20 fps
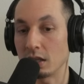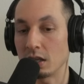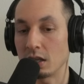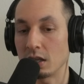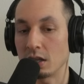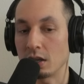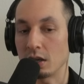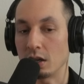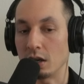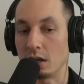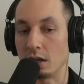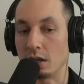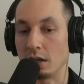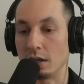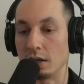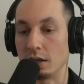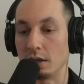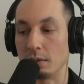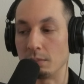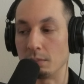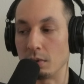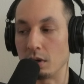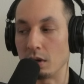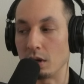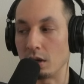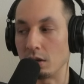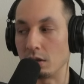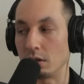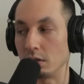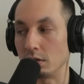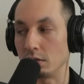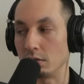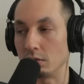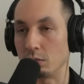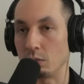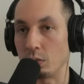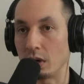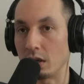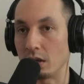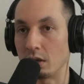Mm-hmm. Um, I'll
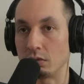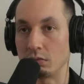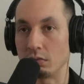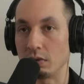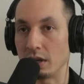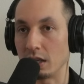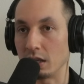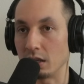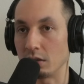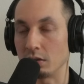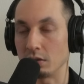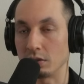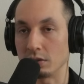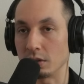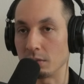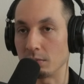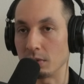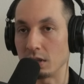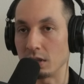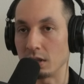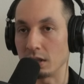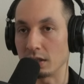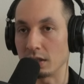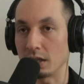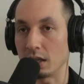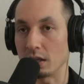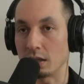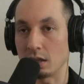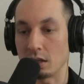wear a ring or something like that.